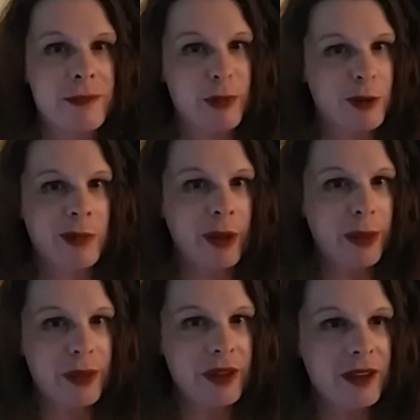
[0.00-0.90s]
per month,
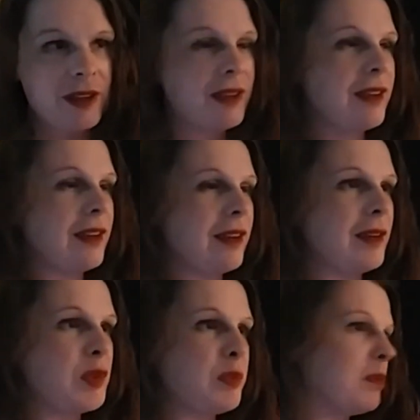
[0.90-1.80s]

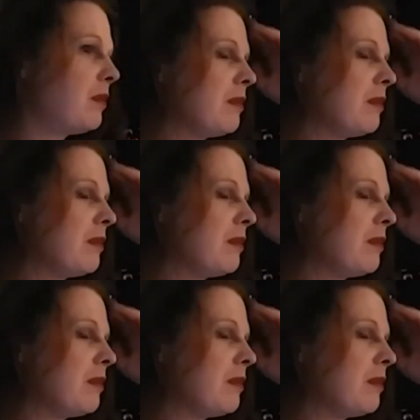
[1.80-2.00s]
um,